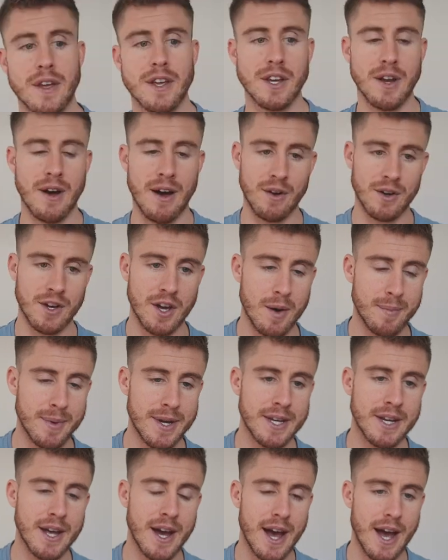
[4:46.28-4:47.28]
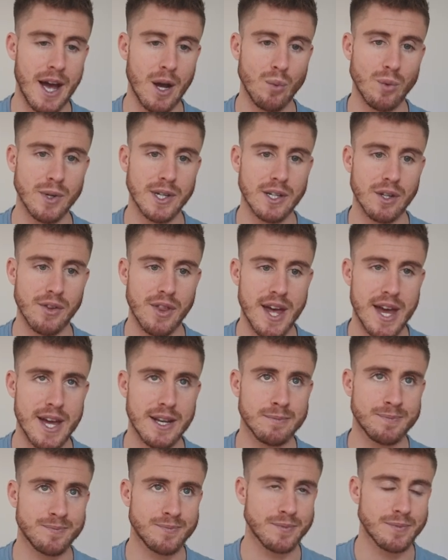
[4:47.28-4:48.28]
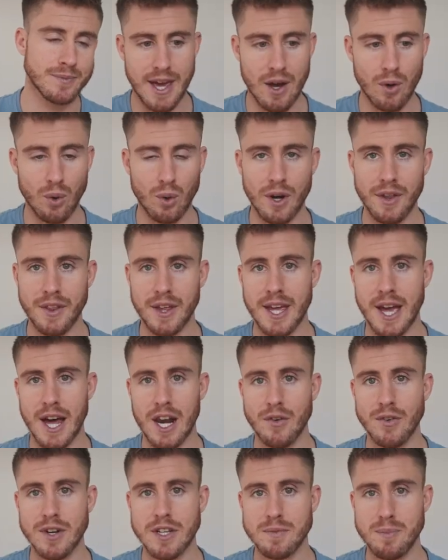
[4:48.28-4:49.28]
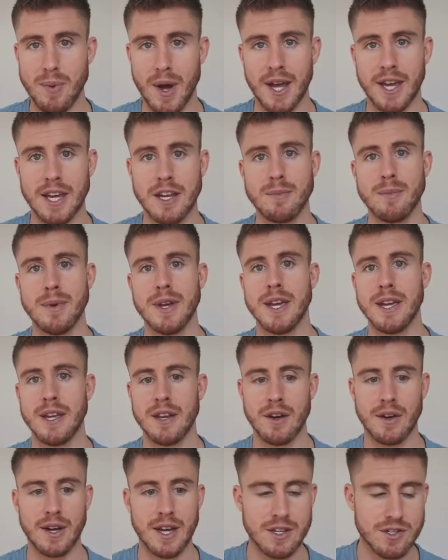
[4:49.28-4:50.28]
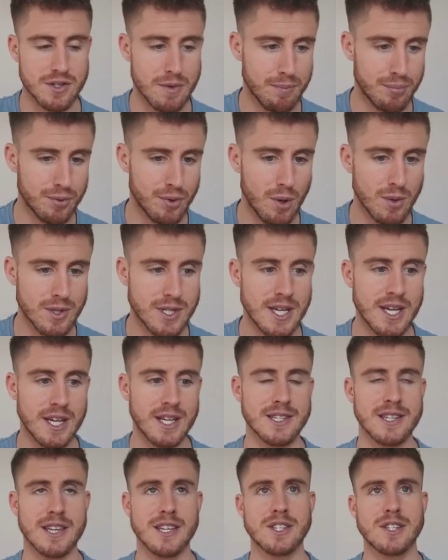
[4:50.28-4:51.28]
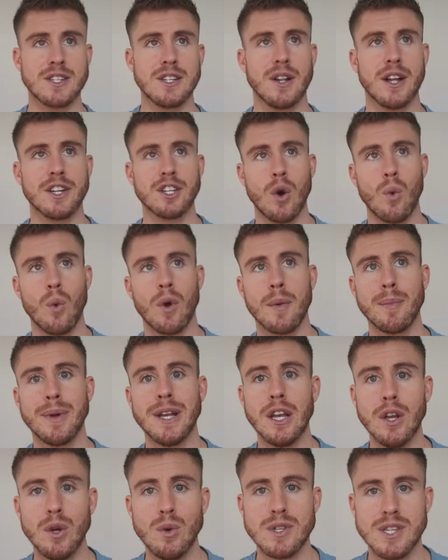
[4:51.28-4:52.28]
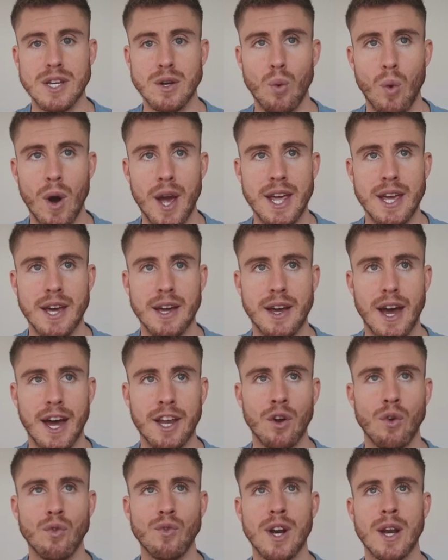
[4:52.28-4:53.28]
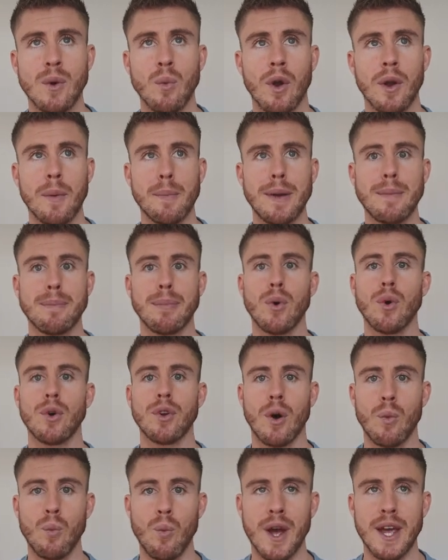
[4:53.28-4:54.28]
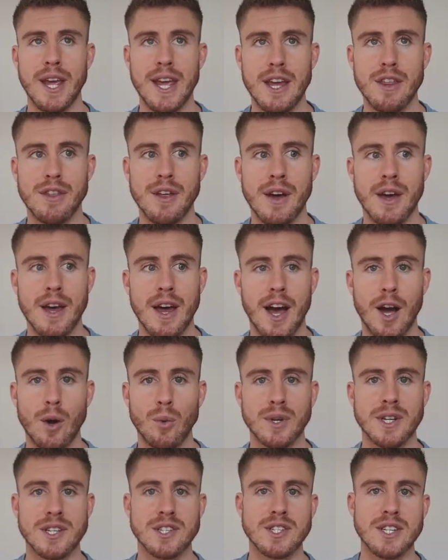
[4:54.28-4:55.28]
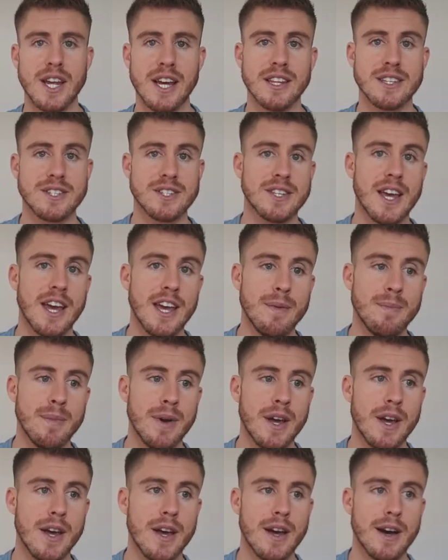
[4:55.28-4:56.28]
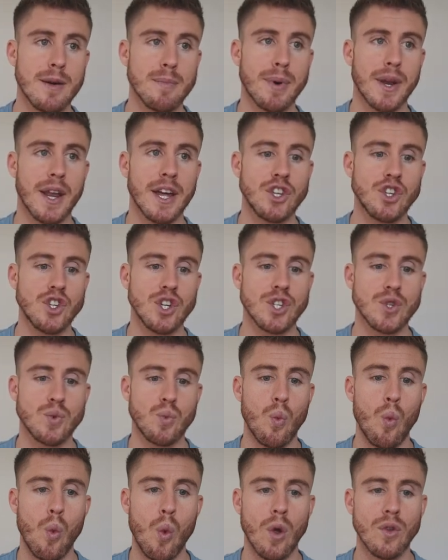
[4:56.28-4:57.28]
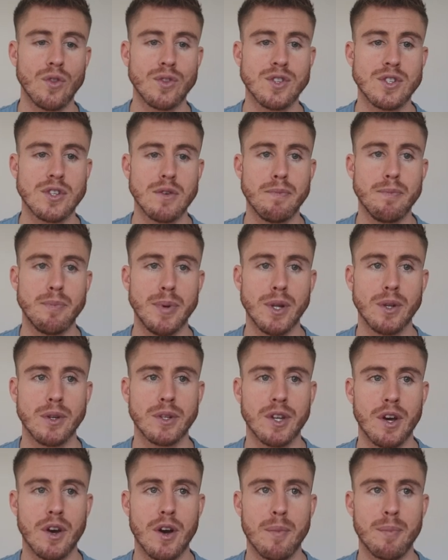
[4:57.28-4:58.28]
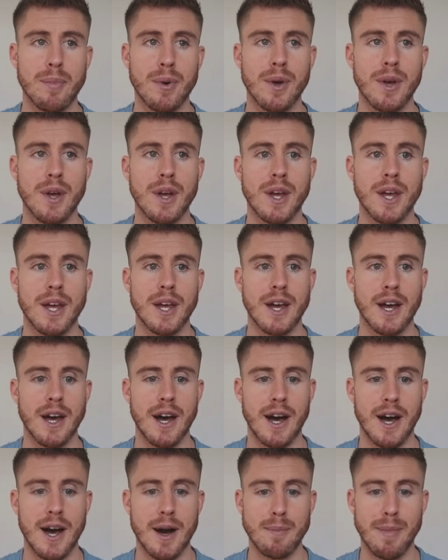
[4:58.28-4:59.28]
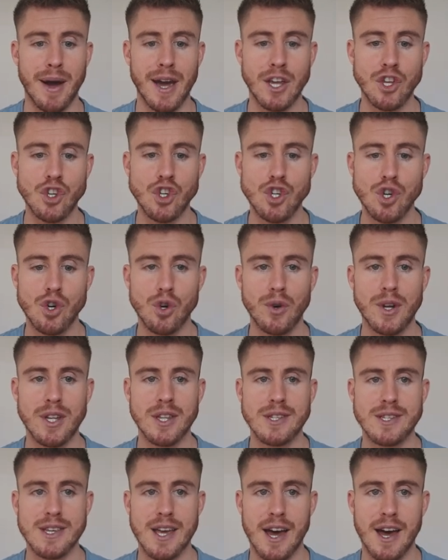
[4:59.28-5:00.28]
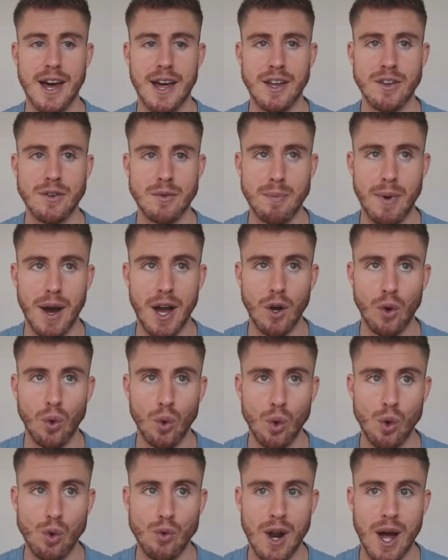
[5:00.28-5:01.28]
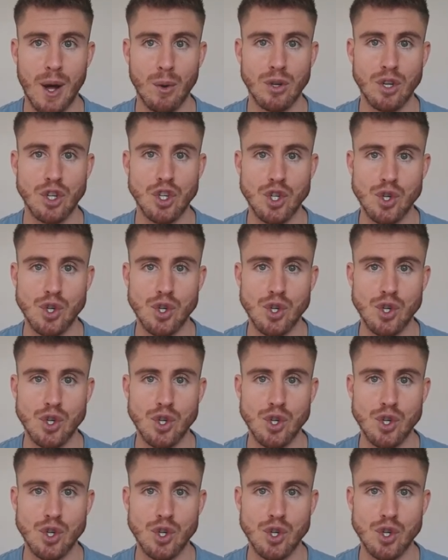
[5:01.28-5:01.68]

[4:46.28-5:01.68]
You know, I'll come in, I will then get all of the calories back in me, you know, get some protein, because I don't want to be losing weight. I don't really want to be putting on weight either. I want to stay the same, but I just want to build up my endurance and my all-round